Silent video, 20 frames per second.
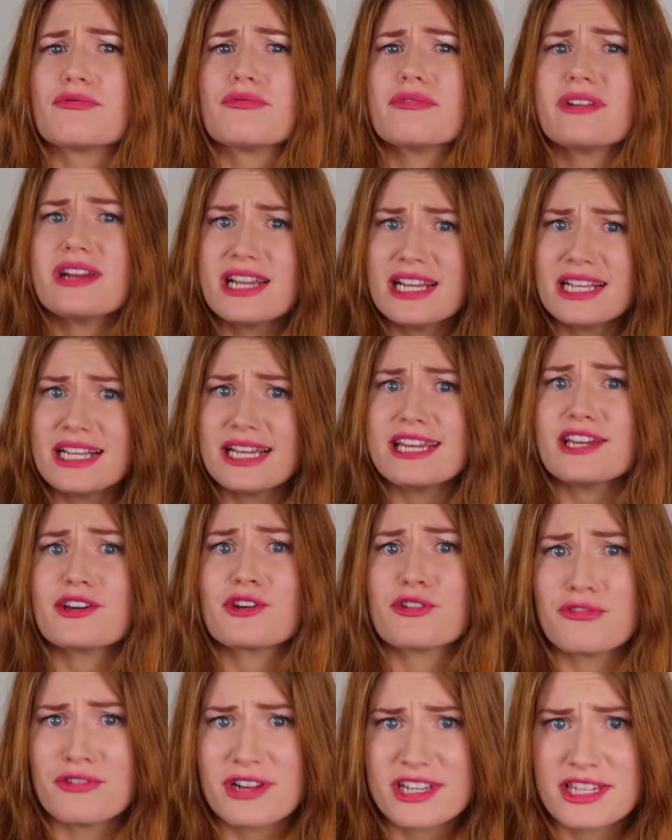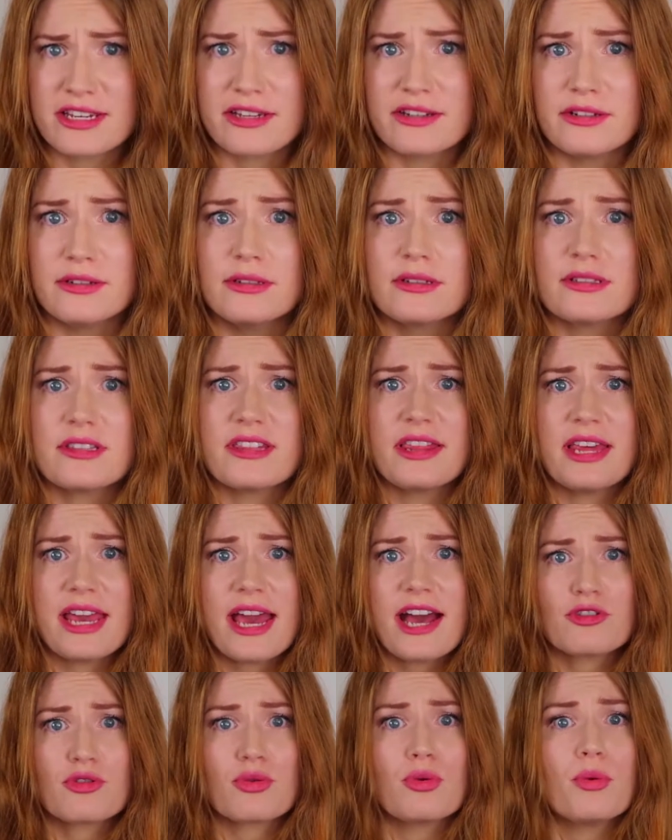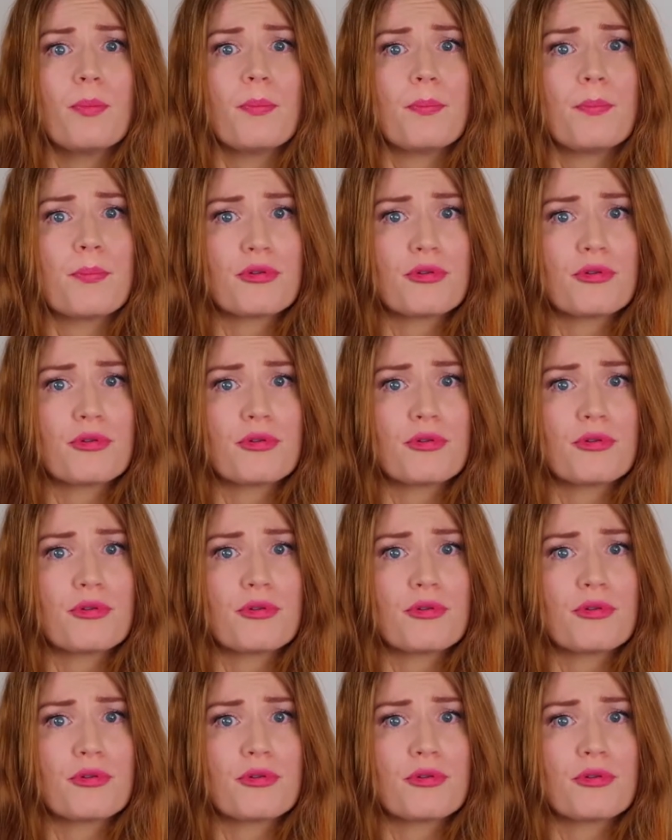really critical to the actual